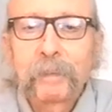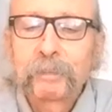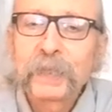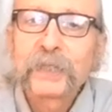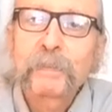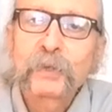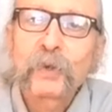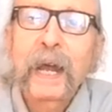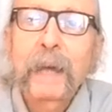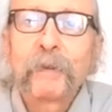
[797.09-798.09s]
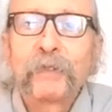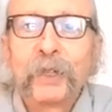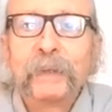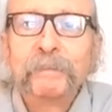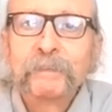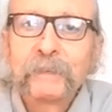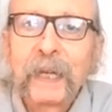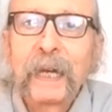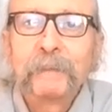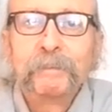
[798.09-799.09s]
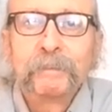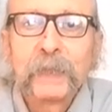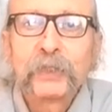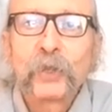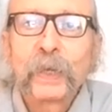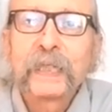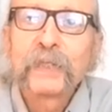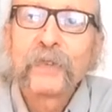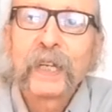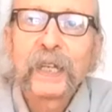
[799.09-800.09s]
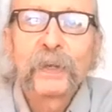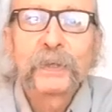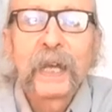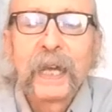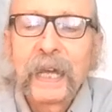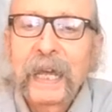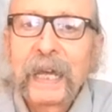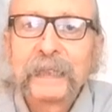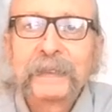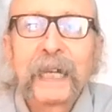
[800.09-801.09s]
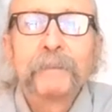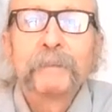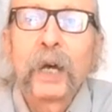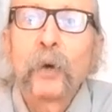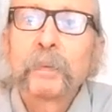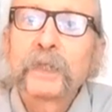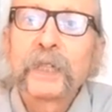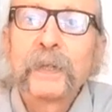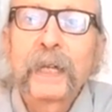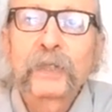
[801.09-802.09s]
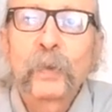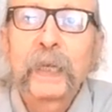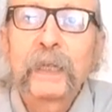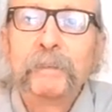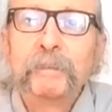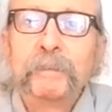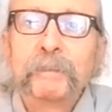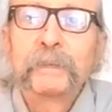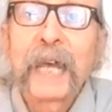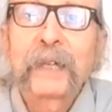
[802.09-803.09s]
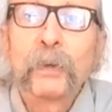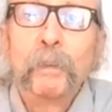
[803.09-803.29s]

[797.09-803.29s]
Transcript: Please subscribe if you're enjoying these videos, and I hope to see you next week. Thank you.